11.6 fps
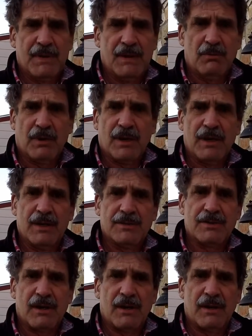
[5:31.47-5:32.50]
we're going to
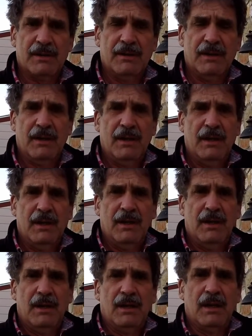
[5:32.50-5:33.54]
start
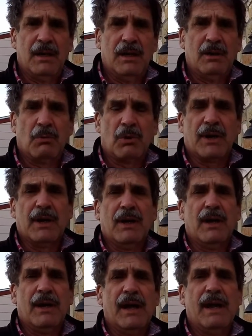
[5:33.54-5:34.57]
working
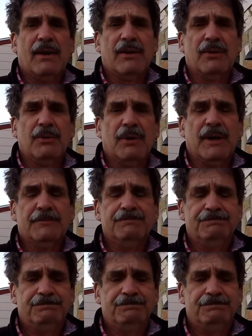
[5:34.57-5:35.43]
on how to